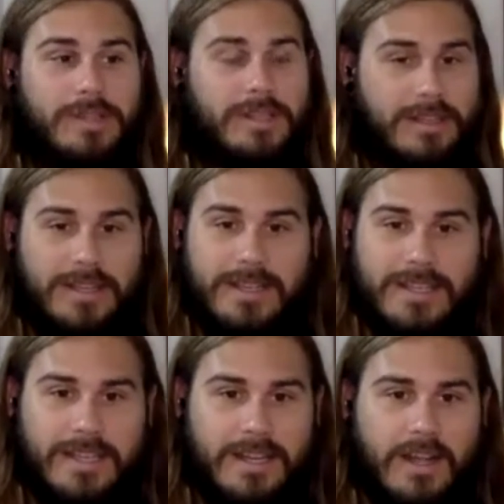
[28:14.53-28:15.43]
And,
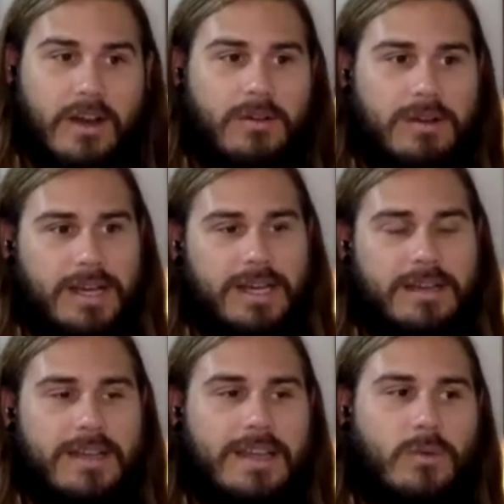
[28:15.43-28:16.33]
you know, uh,
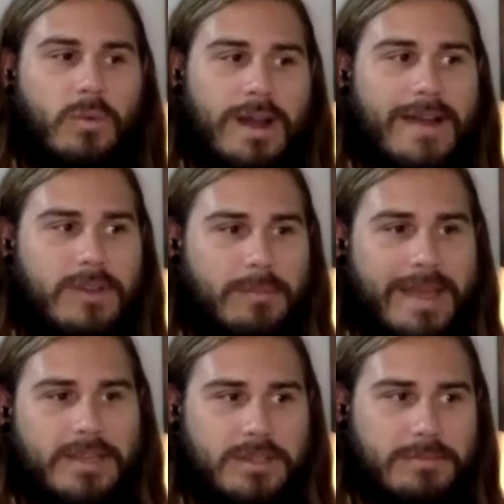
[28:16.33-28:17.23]
we're having a
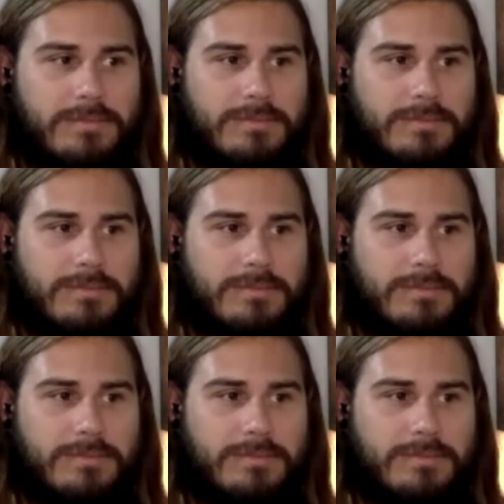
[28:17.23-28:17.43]
major,